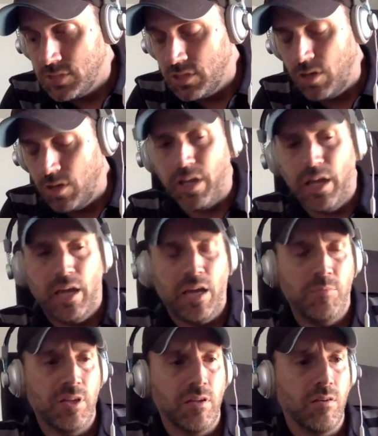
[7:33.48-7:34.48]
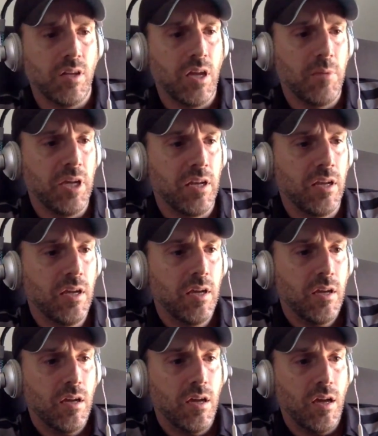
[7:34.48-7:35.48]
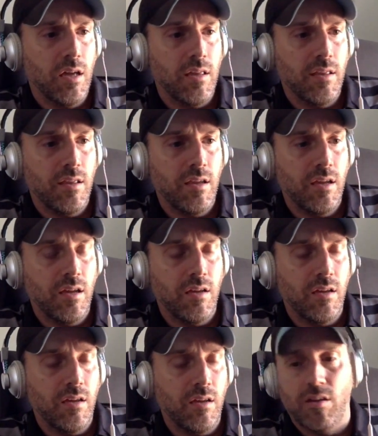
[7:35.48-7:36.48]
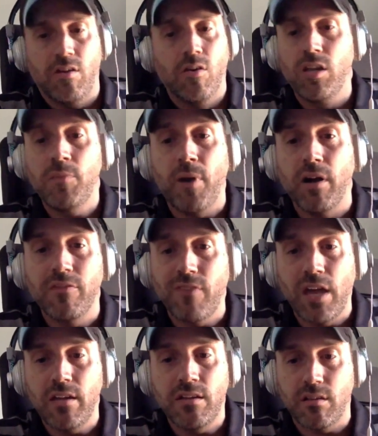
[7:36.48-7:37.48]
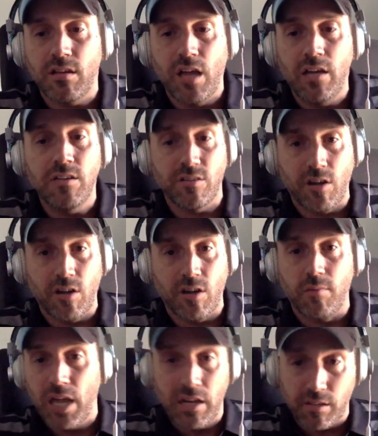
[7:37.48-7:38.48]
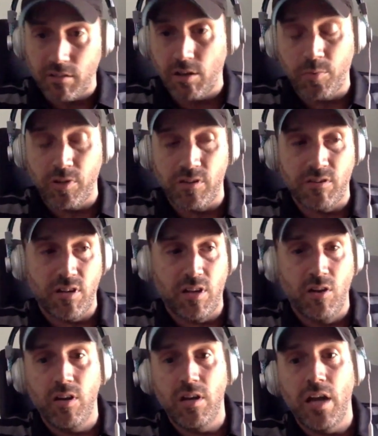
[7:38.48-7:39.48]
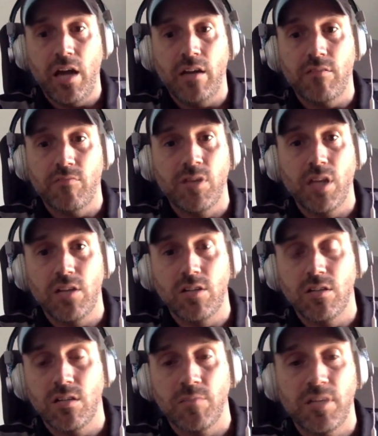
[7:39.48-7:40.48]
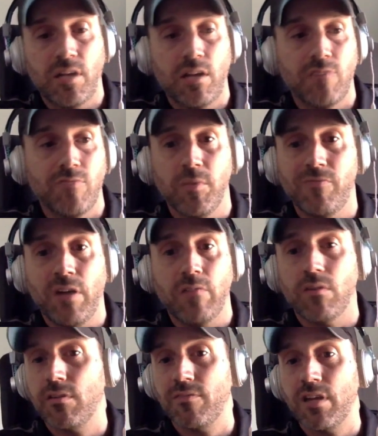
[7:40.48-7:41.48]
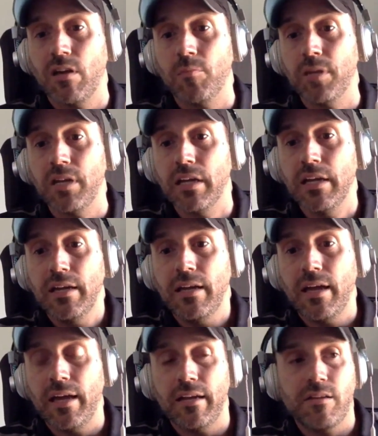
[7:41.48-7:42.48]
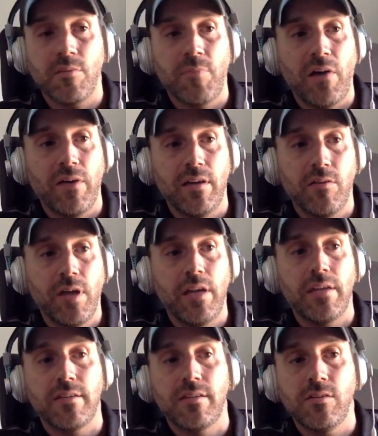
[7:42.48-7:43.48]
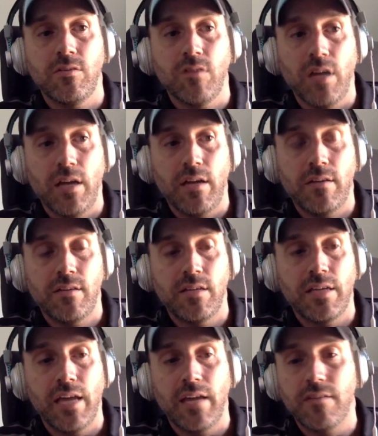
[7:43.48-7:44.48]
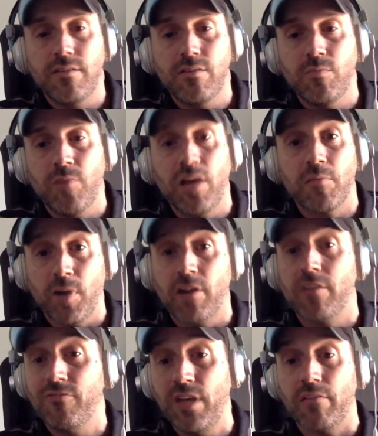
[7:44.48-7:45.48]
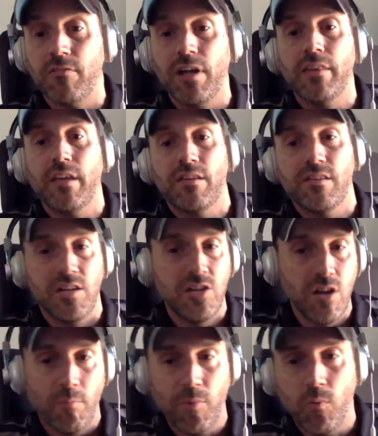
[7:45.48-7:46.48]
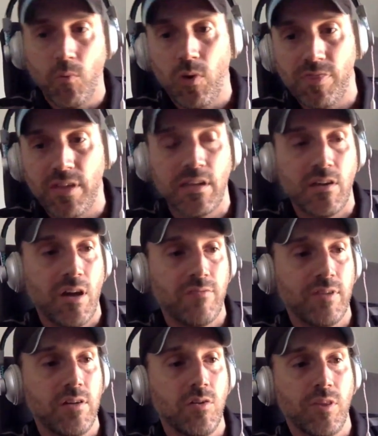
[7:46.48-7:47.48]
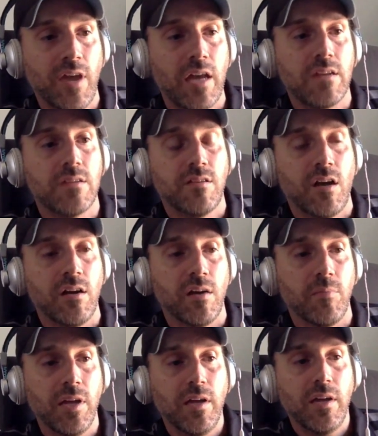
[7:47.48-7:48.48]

Oh, yeah, absolutely. I mean, uh, the early part of any any startup, any startup, whether it's security or not, is relationship selling from the founders of the company, and it's about iterating to uh, to getting to product market fit. Right, that's the number one thing that you have to do with any startup.